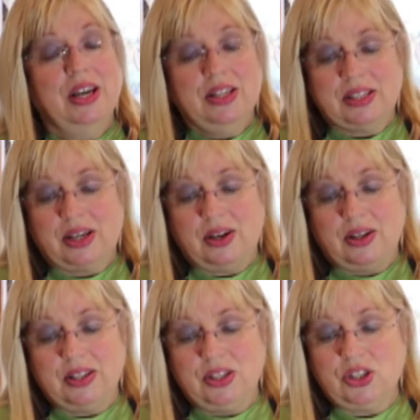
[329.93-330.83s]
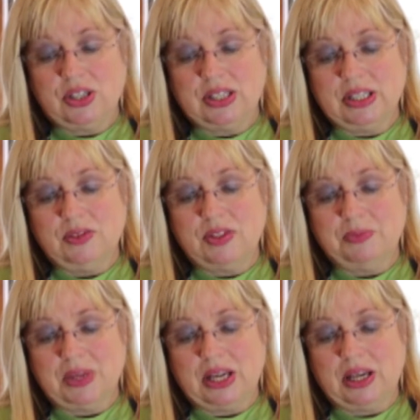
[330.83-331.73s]
So this just gives
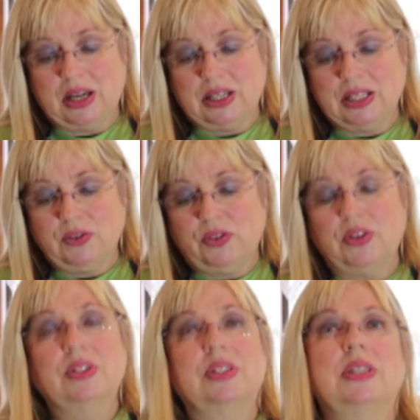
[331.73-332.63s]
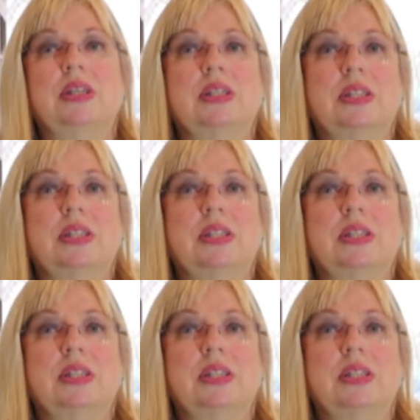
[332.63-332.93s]
me a different